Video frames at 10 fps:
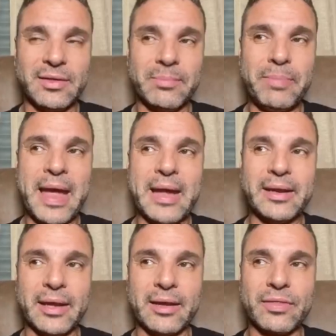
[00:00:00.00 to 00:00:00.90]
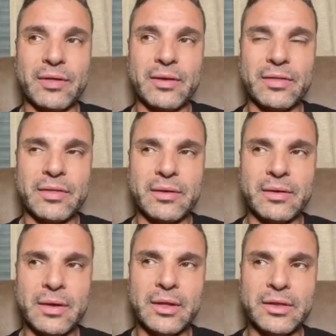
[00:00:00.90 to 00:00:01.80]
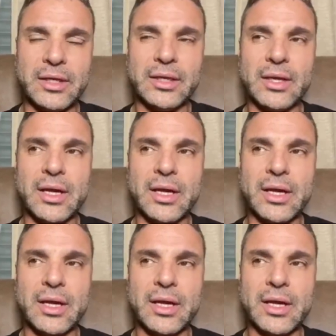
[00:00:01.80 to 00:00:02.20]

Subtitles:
the panic, the